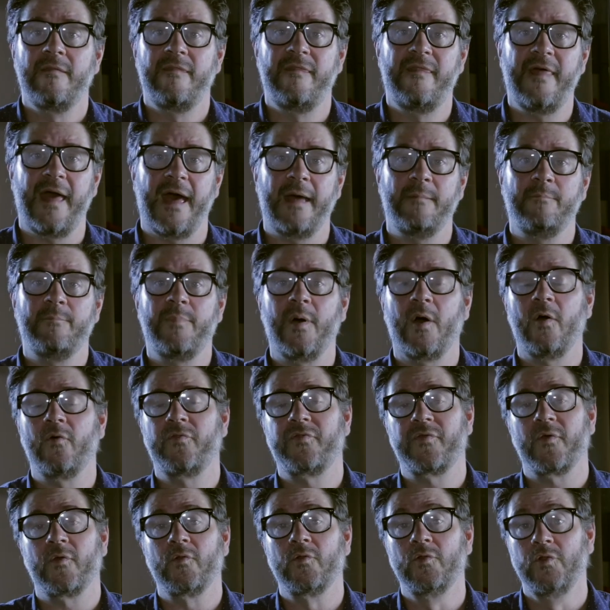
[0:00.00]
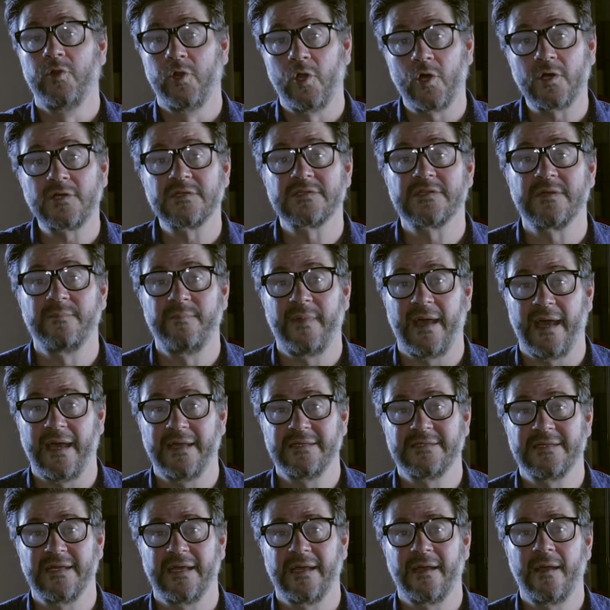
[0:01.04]
that both looks
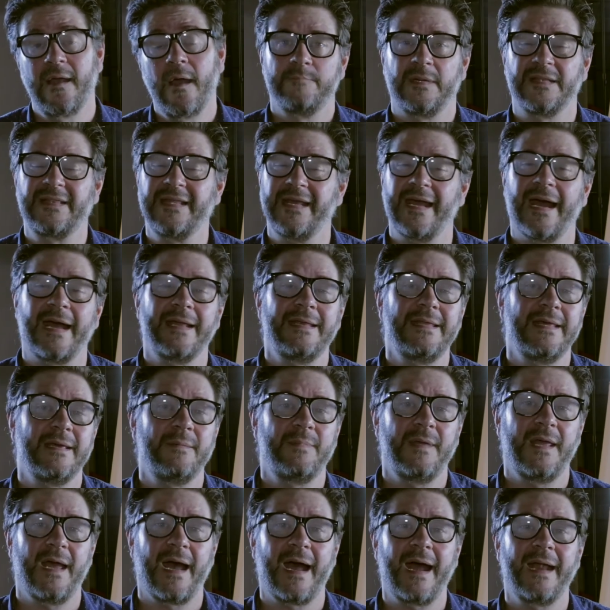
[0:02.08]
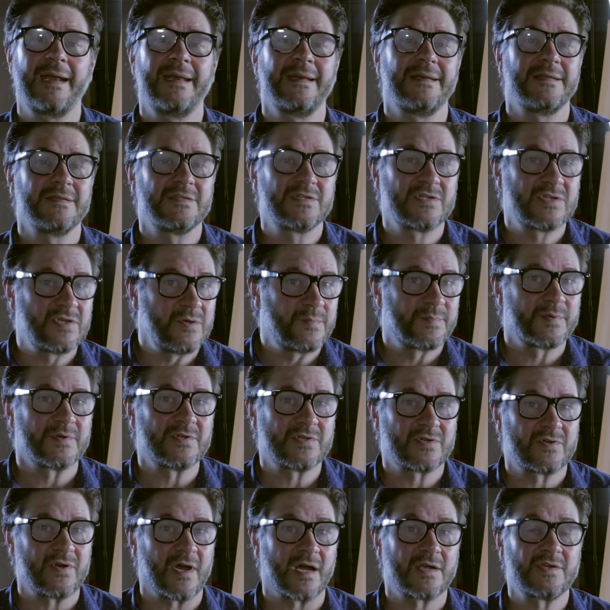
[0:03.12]
amazing, but the idea behind it is super
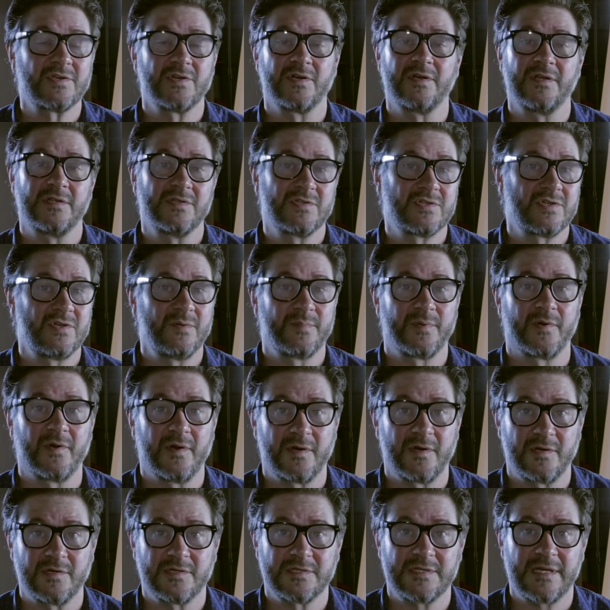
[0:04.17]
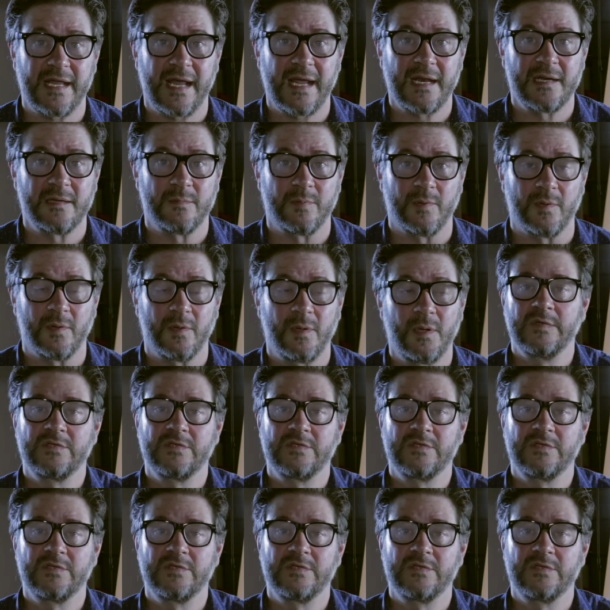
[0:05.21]
structured and super understandable.